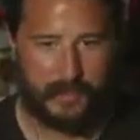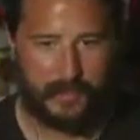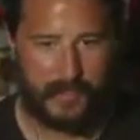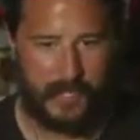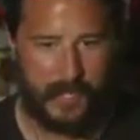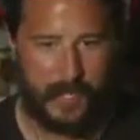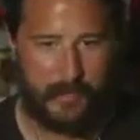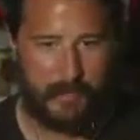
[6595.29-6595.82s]

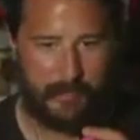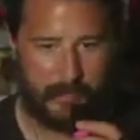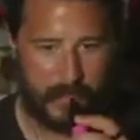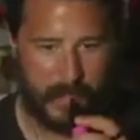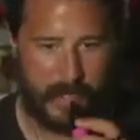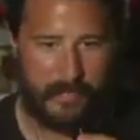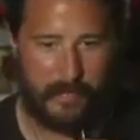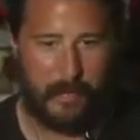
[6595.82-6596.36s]
I am...
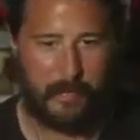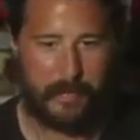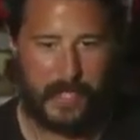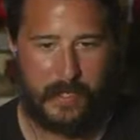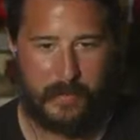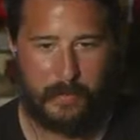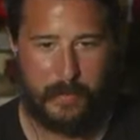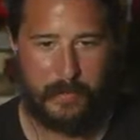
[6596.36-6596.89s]
I have a
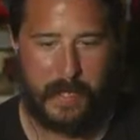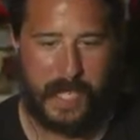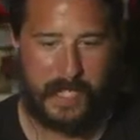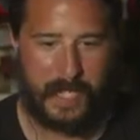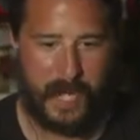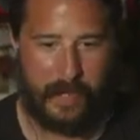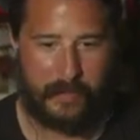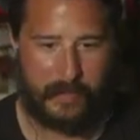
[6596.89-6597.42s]
terrible
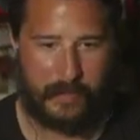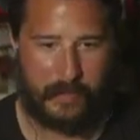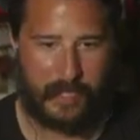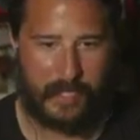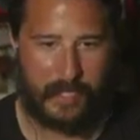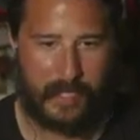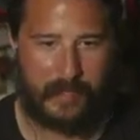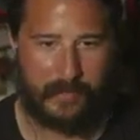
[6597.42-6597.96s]
batting average right
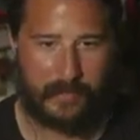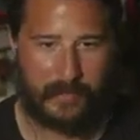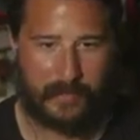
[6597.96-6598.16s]
now.